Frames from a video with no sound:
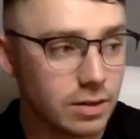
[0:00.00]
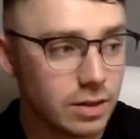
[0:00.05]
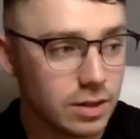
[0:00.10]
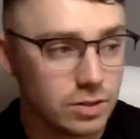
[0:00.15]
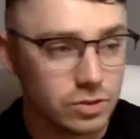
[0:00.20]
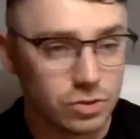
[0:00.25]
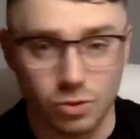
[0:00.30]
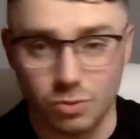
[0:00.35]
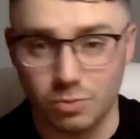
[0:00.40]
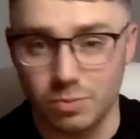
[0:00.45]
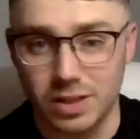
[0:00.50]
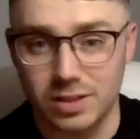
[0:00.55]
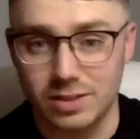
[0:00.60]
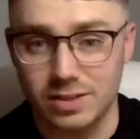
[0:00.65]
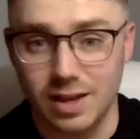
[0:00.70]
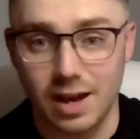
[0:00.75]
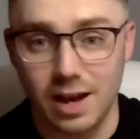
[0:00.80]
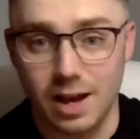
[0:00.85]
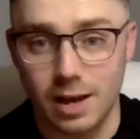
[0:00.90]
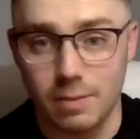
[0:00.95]
So my
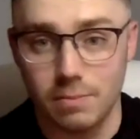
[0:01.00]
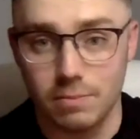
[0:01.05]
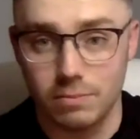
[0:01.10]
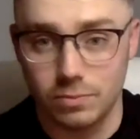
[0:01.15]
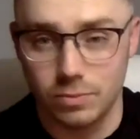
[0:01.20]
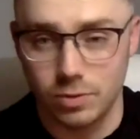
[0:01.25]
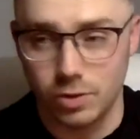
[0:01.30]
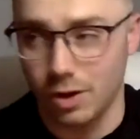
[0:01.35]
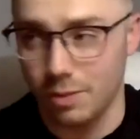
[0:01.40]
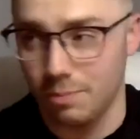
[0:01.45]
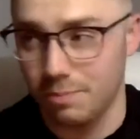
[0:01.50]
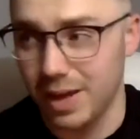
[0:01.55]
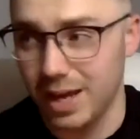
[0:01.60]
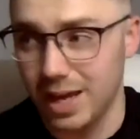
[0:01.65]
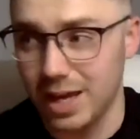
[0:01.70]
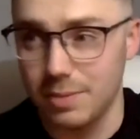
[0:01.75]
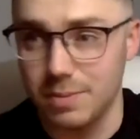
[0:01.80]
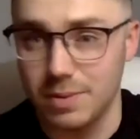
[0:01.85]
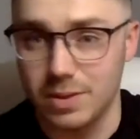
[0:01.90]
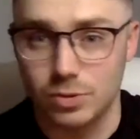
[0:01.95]
time, got a
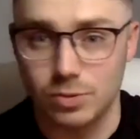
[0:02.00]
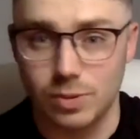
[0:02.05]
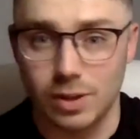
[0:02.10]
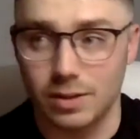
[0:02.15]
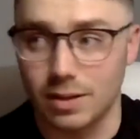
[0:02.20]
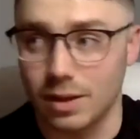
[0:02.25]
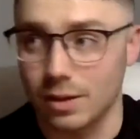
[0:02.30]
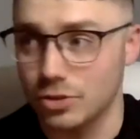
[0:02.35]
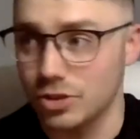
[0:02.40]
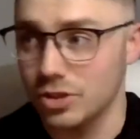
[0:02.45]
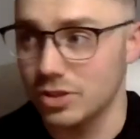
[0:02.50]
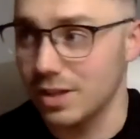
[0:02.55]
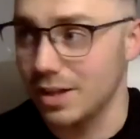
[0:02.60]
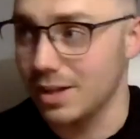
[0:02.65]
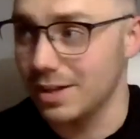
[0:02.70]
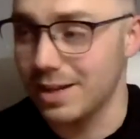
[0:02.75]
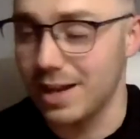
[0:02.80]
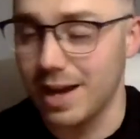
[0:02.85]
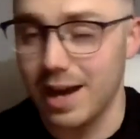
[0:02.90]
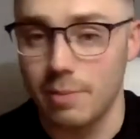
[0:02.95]
baby as well now. She's like
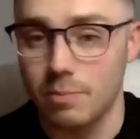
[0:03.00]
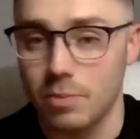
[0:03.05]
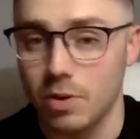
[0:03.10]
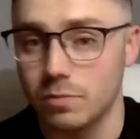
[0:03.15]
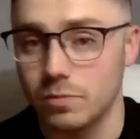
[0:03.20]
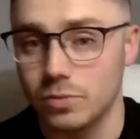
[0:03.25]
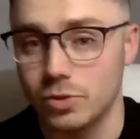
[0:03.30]
9 months.